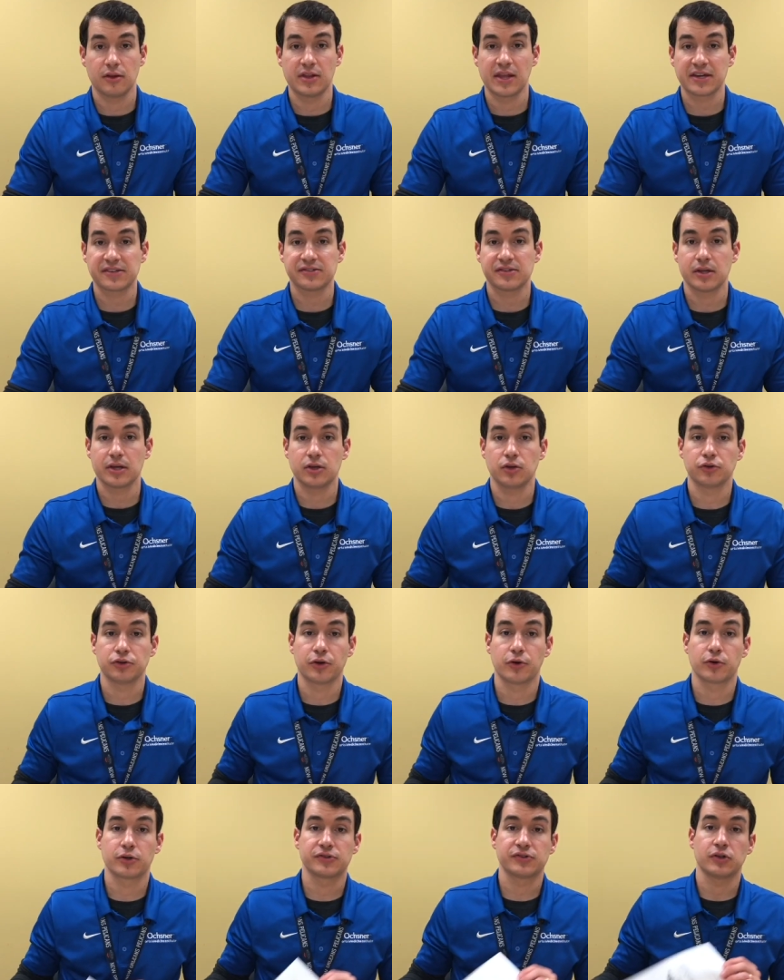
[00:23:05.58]
next thing you'll
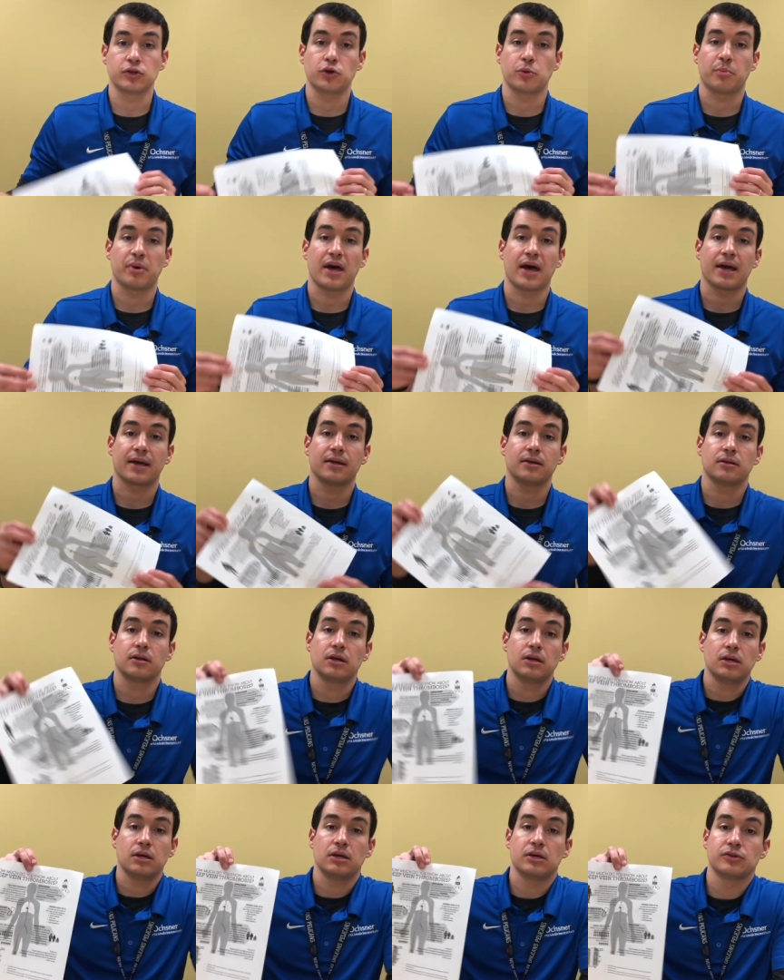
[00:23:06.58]
notice in your packet
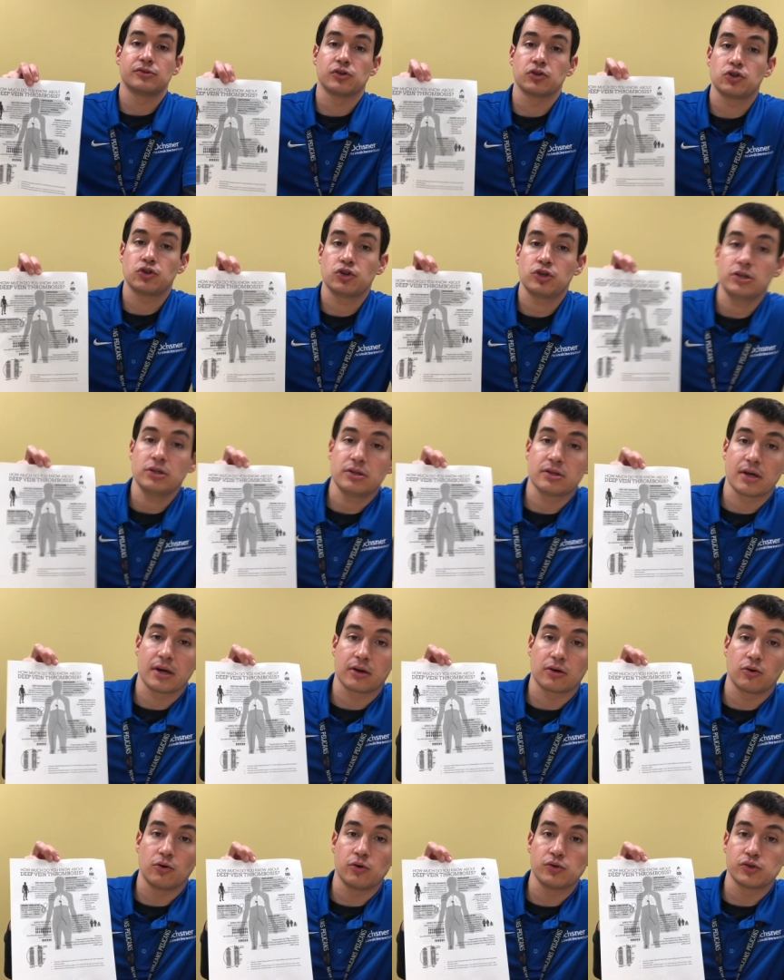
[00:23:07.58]
is a sheet that
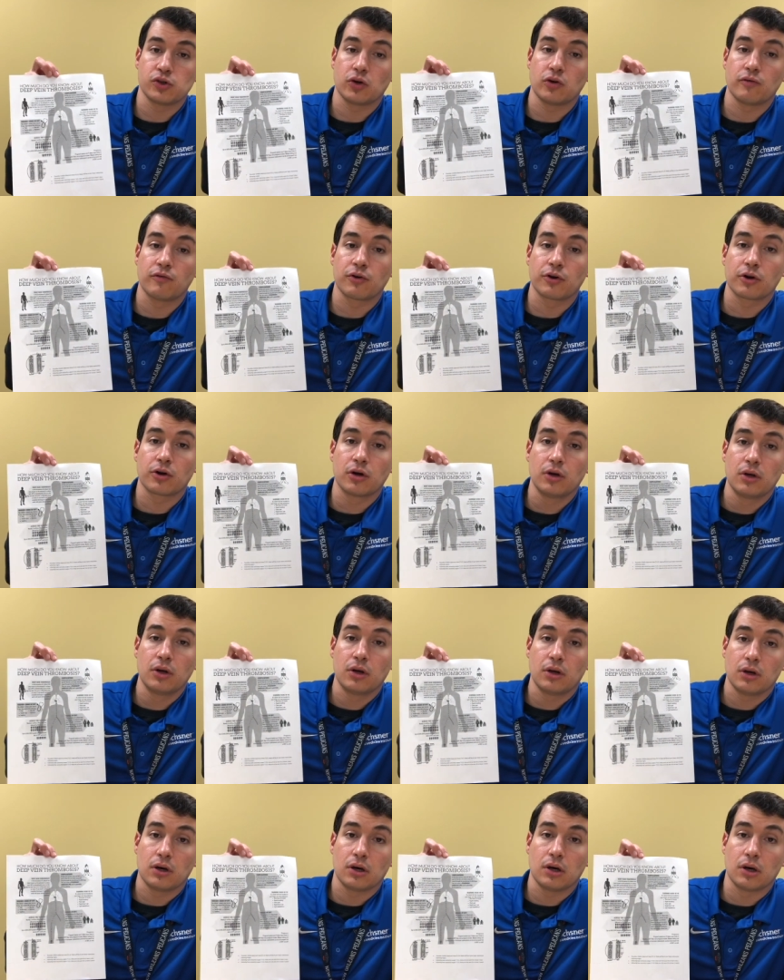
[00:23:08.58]
goes over
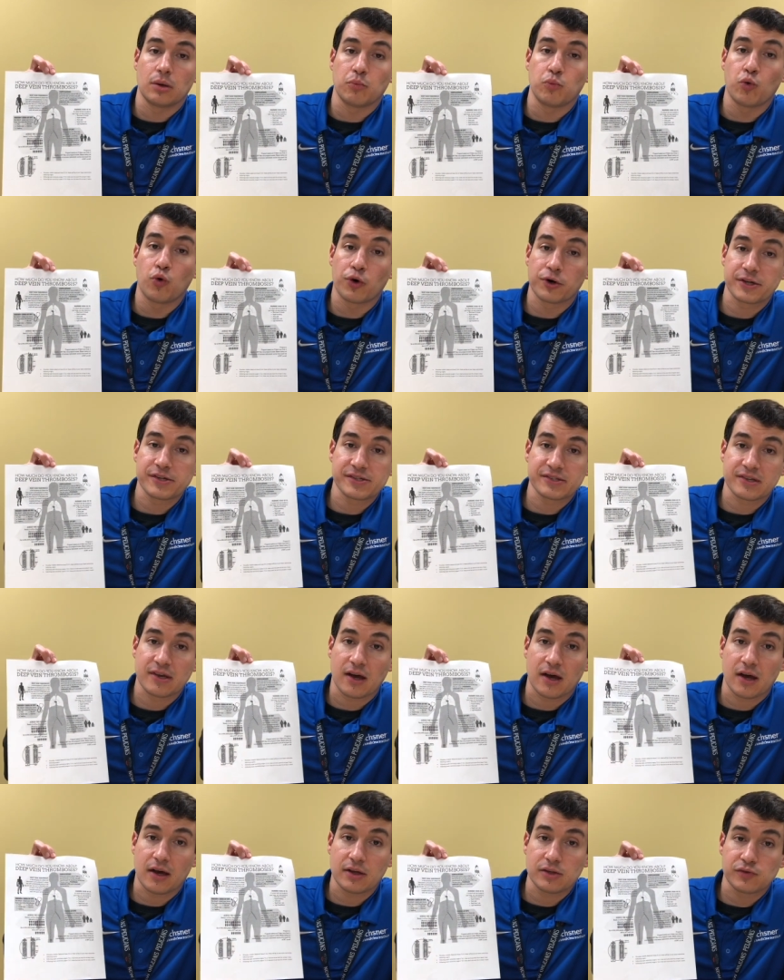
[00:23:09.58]
warning
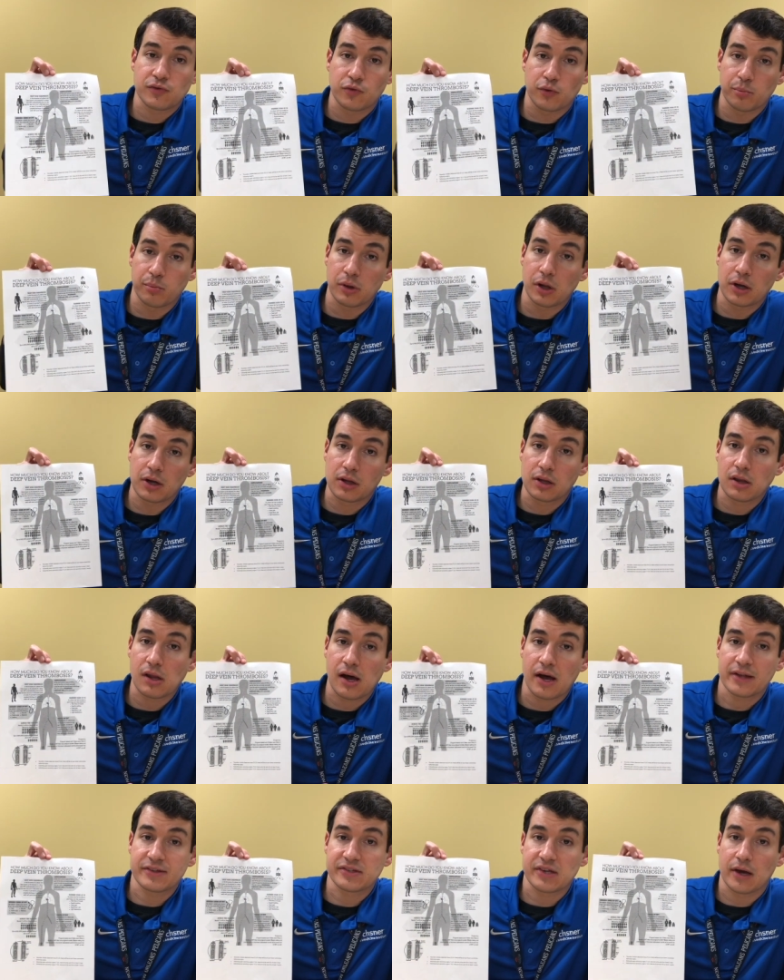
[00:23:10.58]
signs for blood
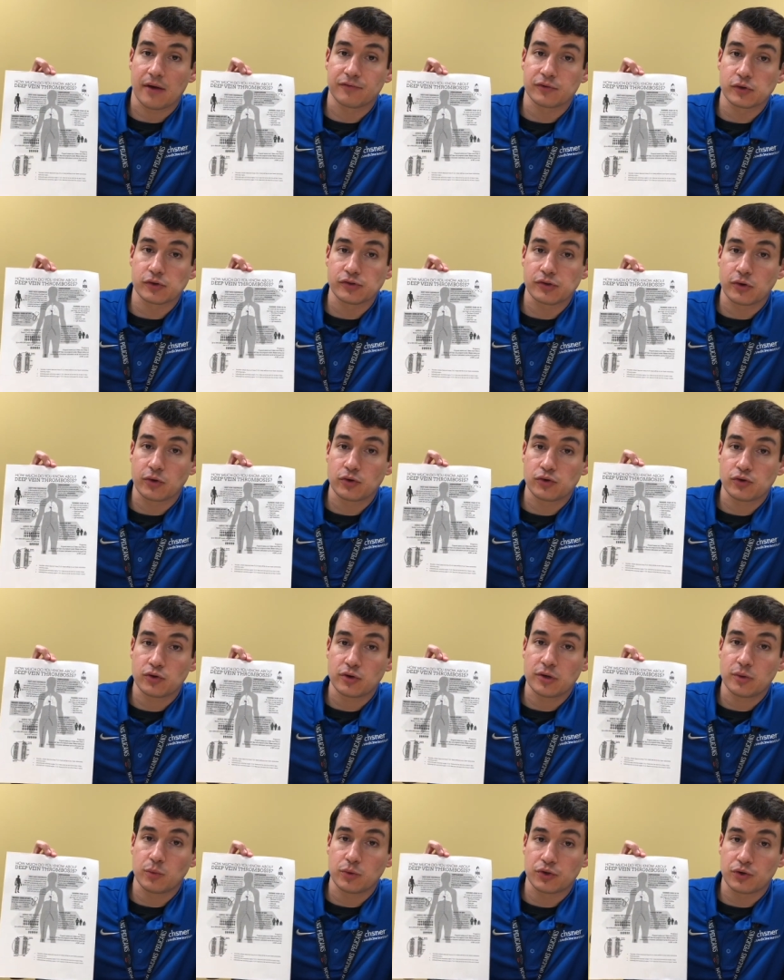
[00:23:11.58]
clots after
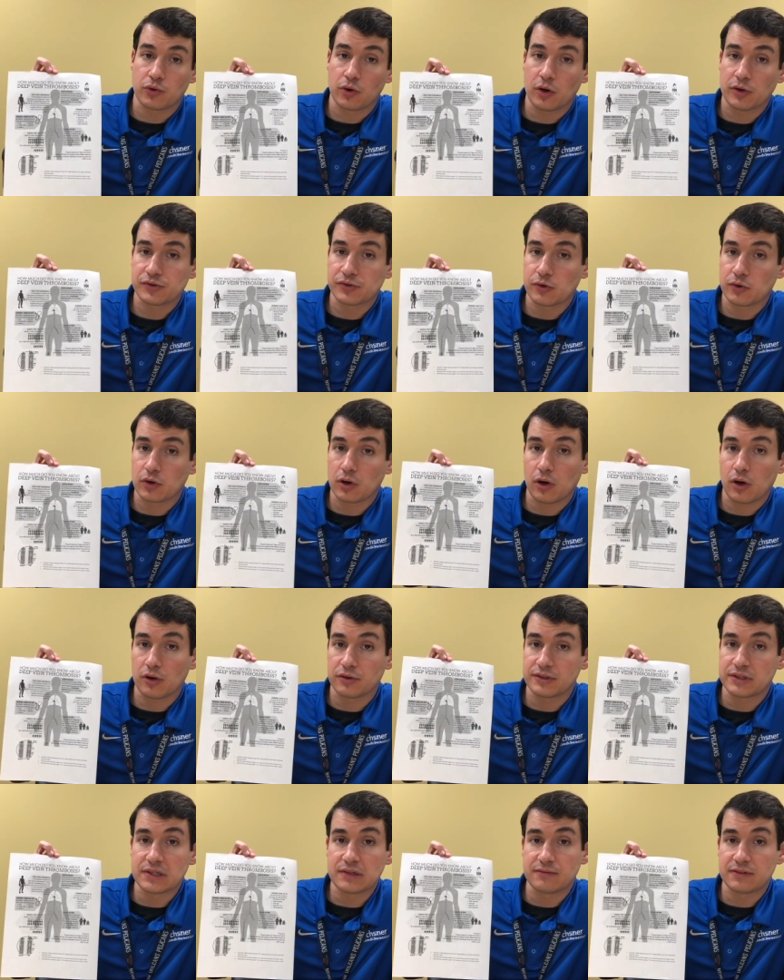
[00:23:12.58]
surgery, which are also
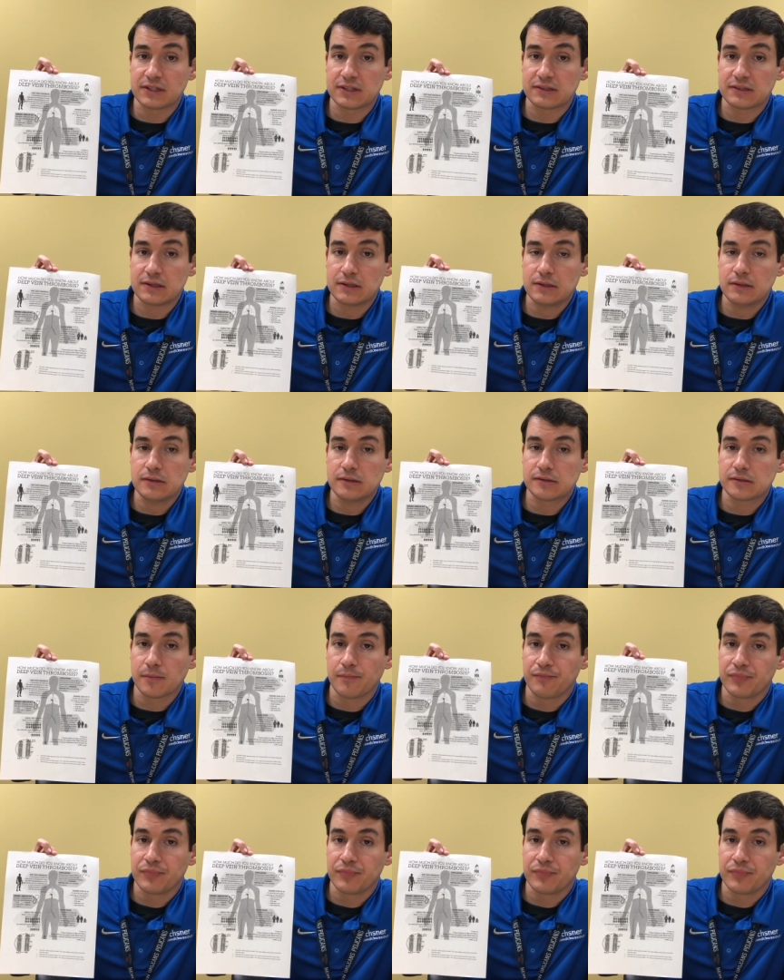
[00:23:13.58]
called DVTs.